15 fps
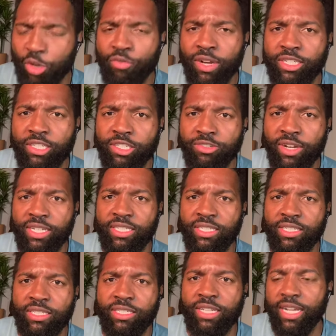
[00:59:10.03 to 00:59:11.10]
and encourage your
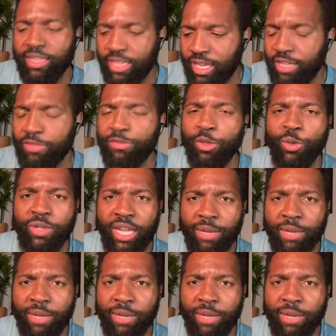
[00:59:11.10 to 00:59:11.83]
friends and family to do the